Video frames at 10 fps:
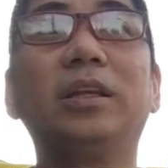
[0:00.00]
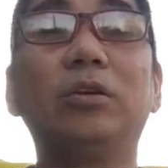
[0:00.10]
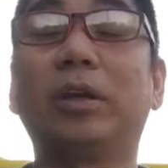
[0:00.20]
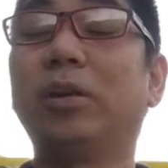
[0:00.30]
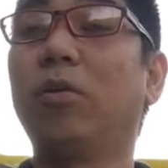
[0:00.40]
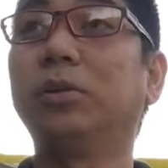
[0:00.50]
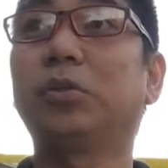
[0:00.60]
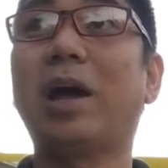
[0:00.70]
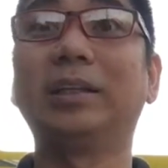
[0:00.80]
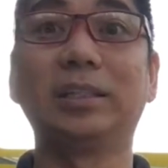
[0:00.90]
You can also
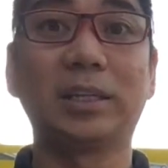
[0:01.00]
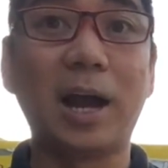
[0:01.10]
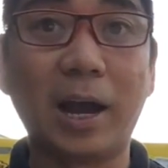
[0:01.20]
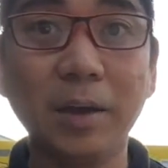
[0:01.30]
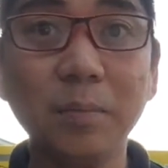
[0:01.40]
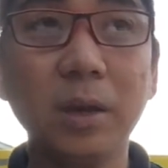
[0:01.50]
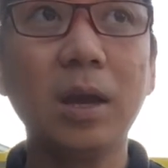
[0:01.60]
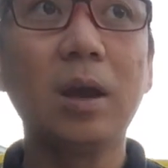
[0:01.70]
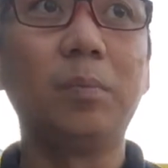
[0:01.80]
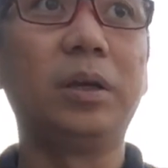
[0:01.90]
add the time
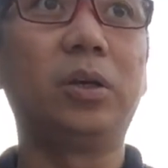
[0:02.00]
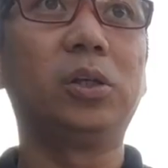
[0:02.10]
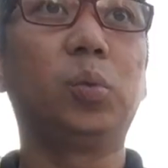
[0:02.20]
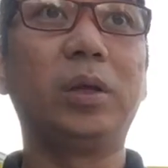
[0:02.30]
because